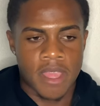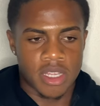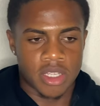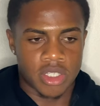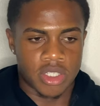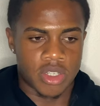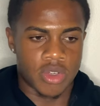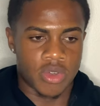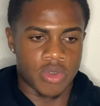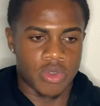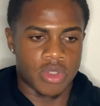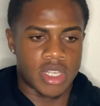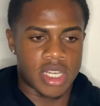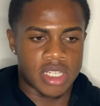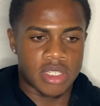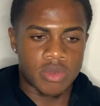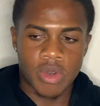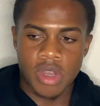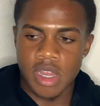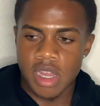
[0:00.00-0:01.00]
so
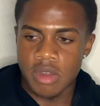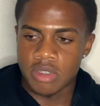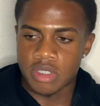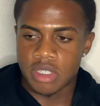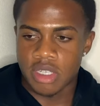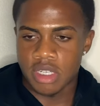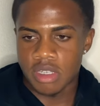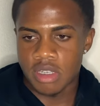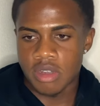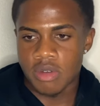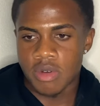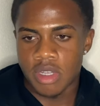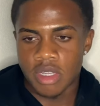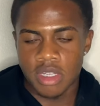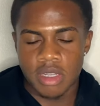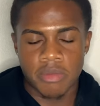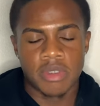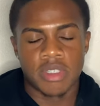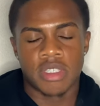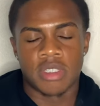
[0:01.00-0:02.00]
that's why i was like you know what
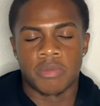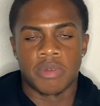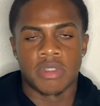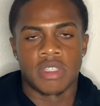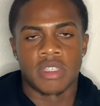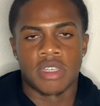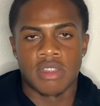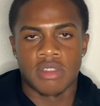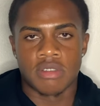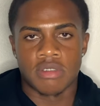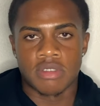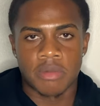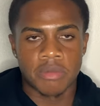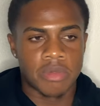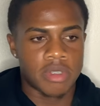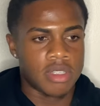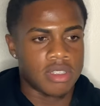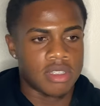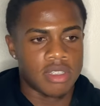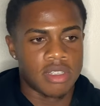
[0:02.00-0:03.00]
let me just put together
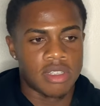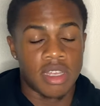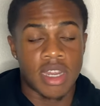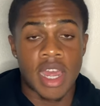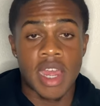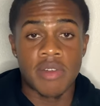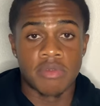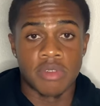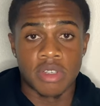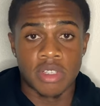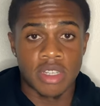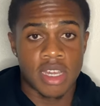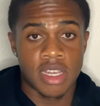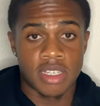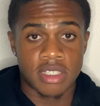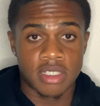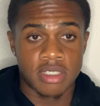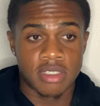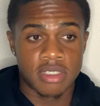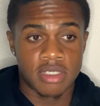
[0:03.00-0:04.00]
something that i've
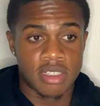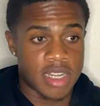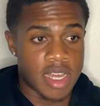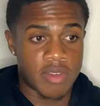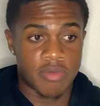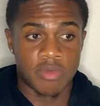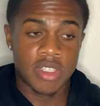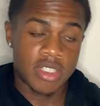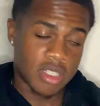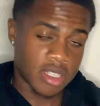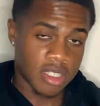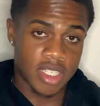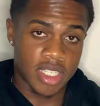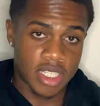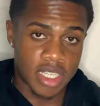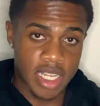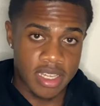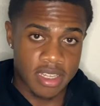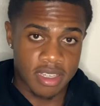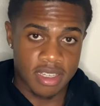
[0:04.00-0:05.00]
realized and i recently
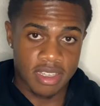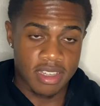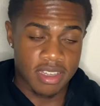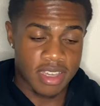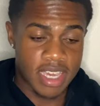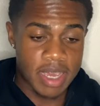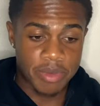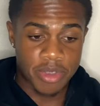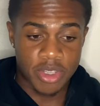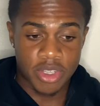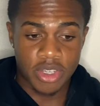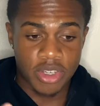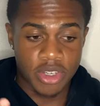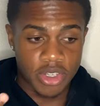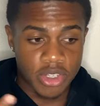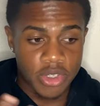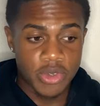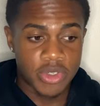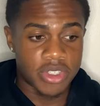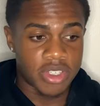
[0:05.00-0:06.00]
like came to the
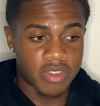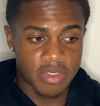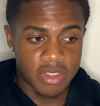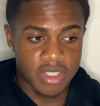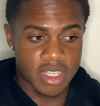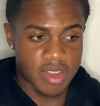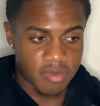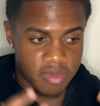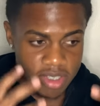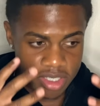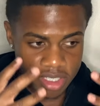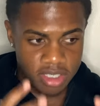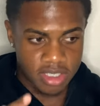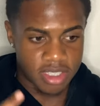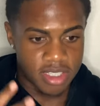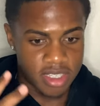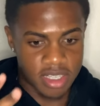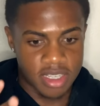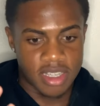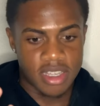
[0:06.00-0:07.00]
conclusion of this i
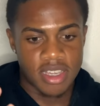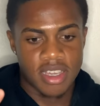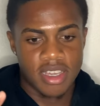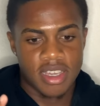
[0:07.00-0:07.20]
recently